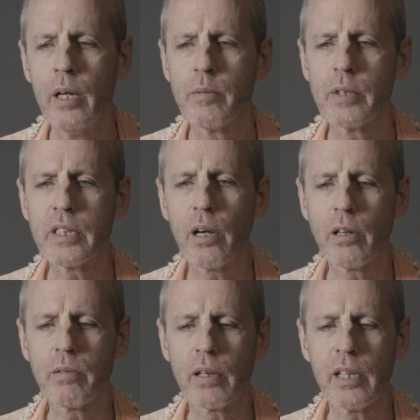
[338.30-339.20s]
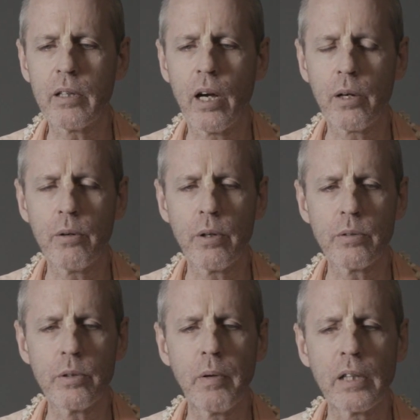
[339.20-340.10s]
but Saraswati Thakur's
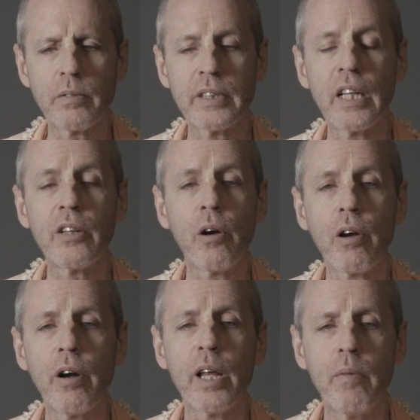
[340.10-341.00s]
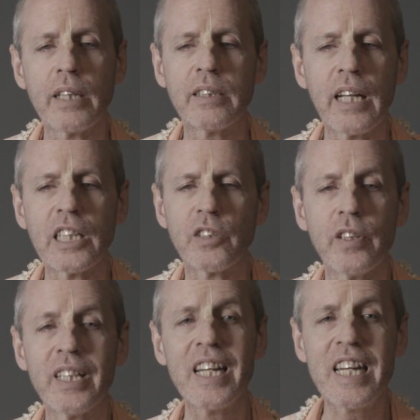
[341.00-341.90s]
response, he said, no, Gaudiya Math stands
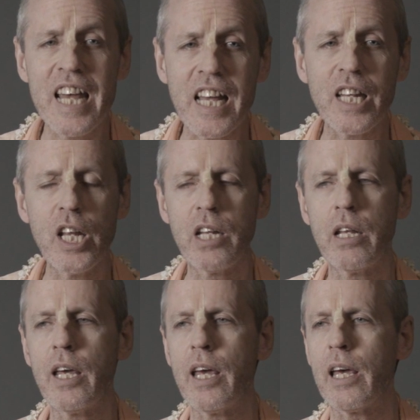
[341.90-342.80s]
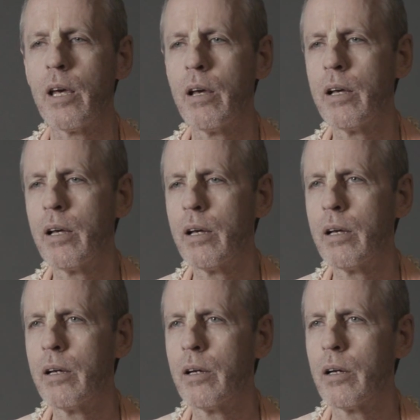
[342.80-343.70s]
for the dignity
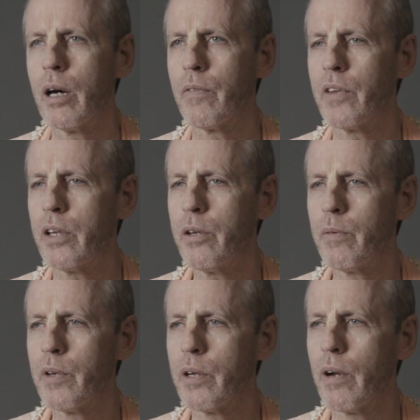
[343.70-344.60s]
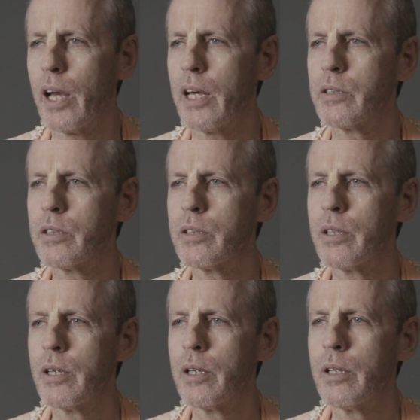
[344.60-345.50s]
of the human race.
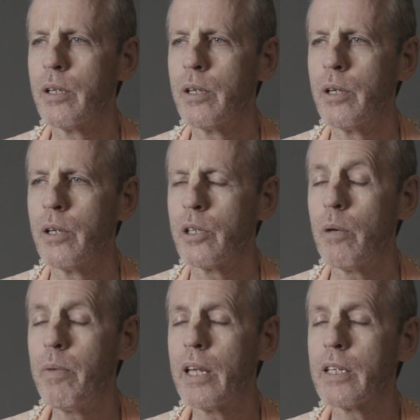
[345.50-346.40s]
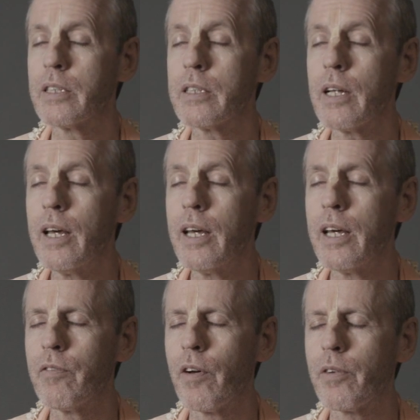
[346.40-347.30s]
To be the
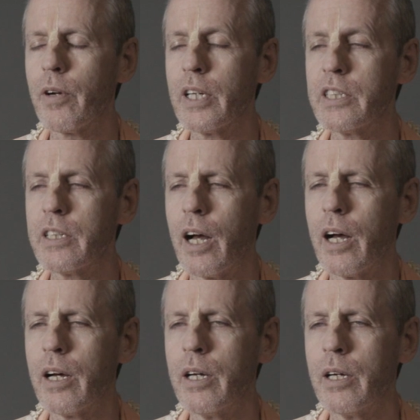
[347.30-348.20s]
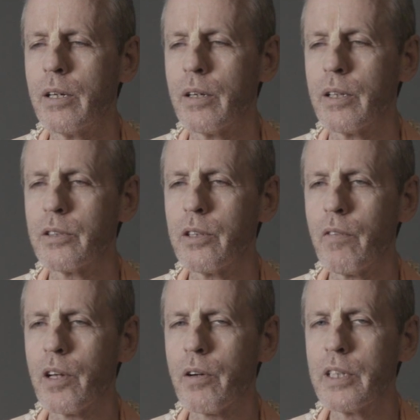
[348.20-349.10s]
slave of Krishna, the
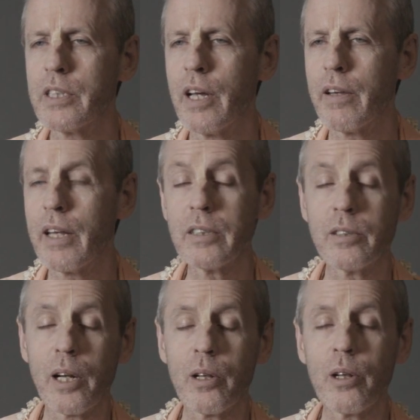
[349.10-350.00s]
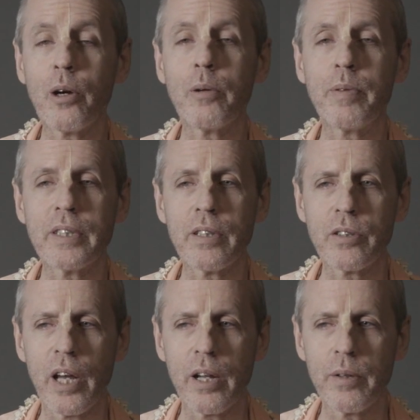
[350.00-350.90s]
servant of Krishna, that's not a low
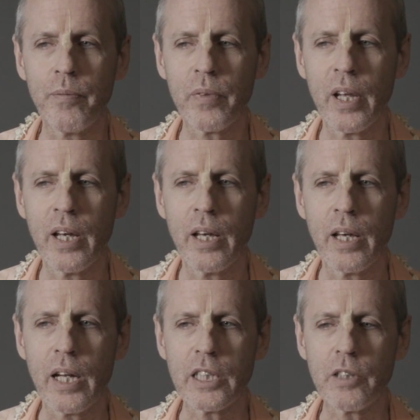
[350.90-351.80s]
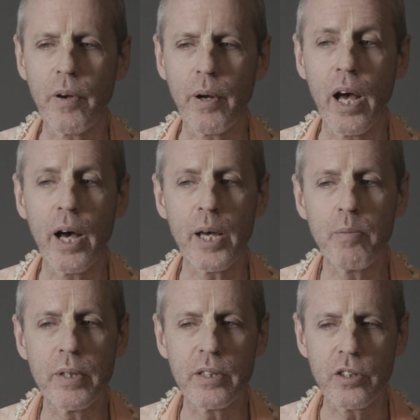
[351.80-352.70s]
position. It is a very high
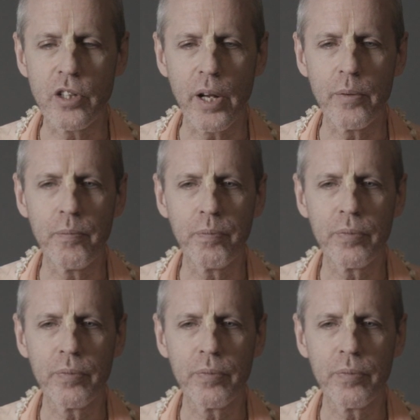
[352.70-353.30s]
position.